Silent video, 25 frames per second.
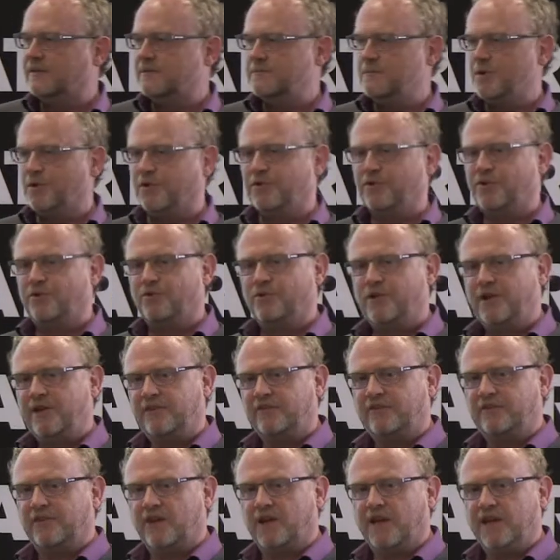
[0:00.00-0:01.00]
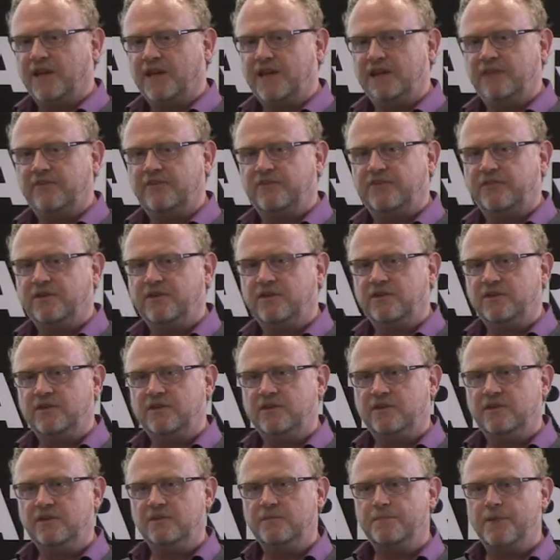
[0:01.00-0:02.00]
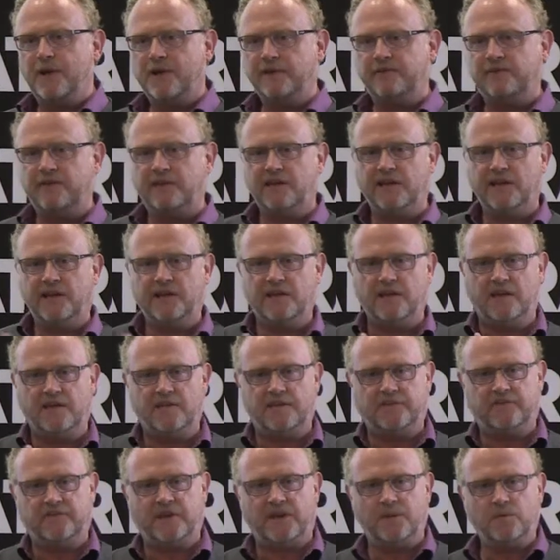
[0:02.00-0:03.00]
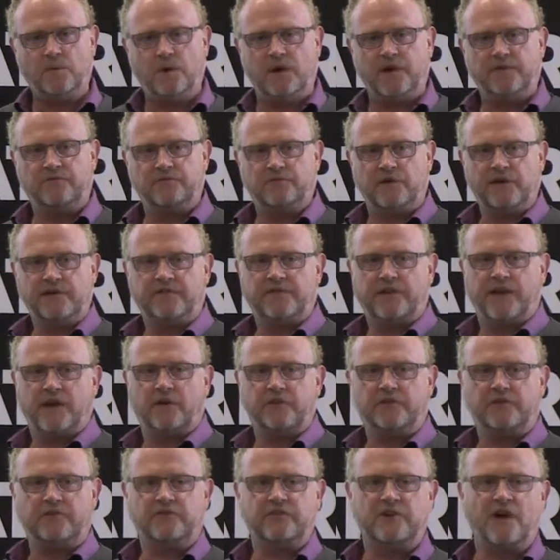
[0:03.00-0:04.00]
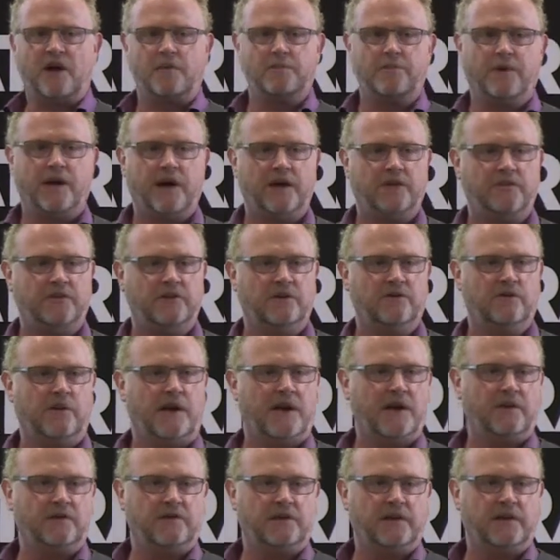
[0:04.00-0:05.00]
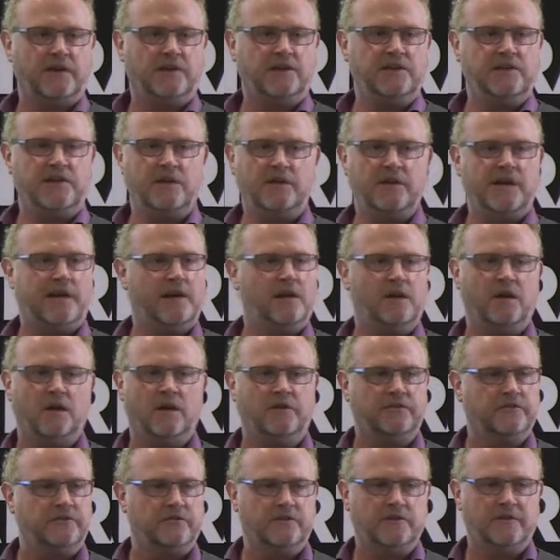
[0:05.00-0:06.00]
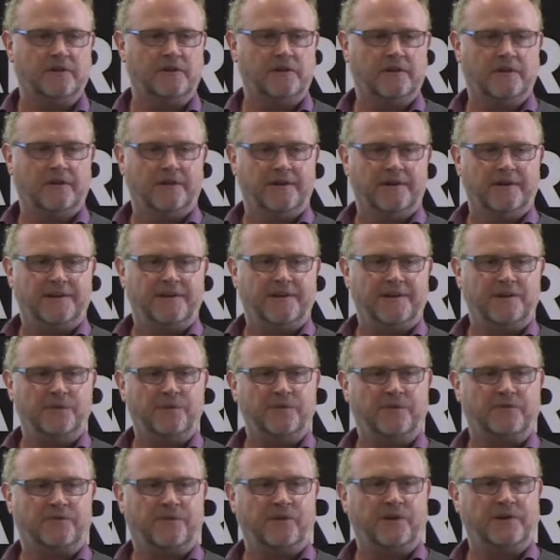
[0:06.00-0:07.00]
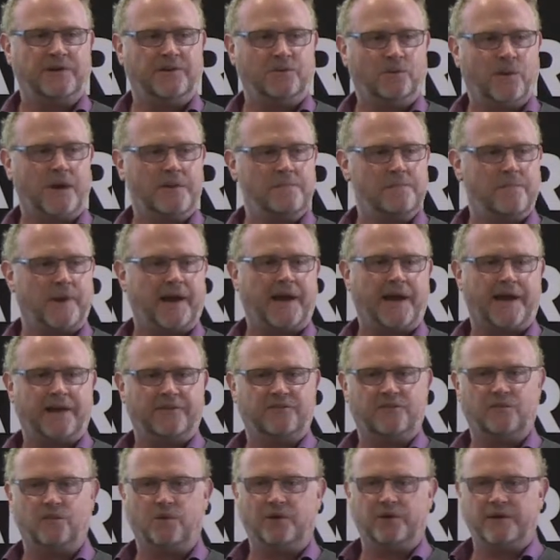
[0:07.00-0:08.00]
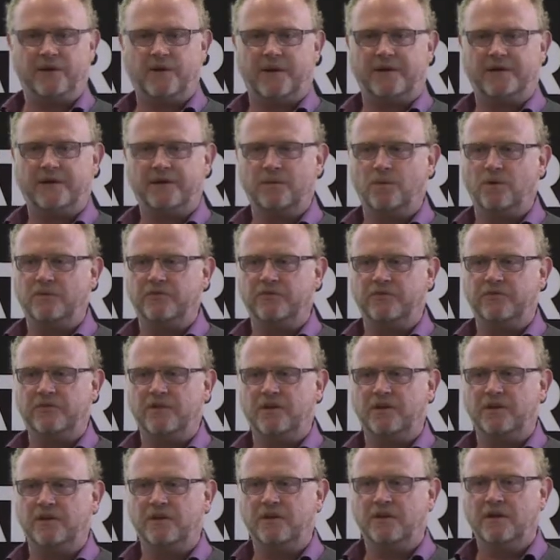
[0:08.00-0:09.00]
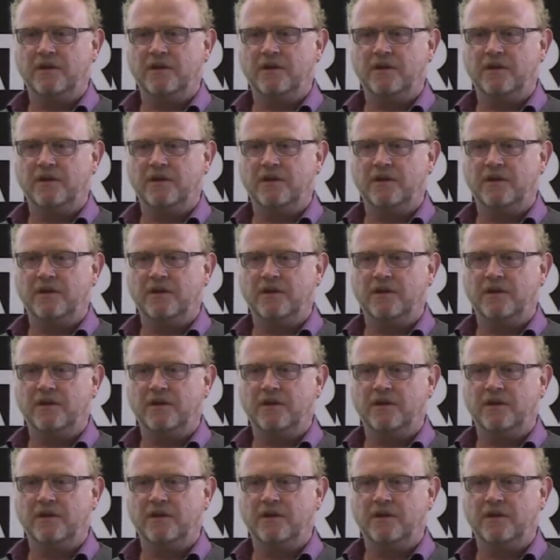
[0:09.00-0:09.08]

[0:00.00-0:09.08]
the modern career site is that you basically, in the same way as retail, as you start browsing around it, you don't get lost. You'll always find your way back to what you actually want to do.